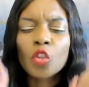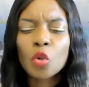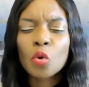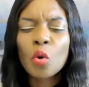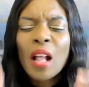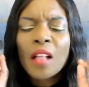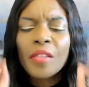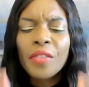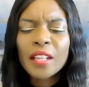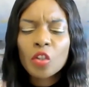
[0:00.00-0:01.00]
to
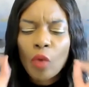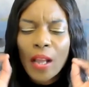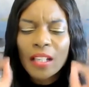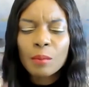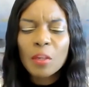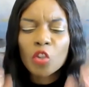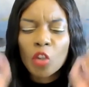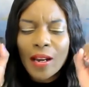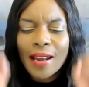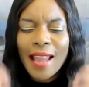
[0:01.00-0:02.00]
this
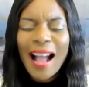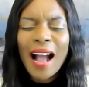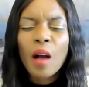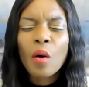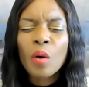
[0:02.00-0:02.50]
transmission now,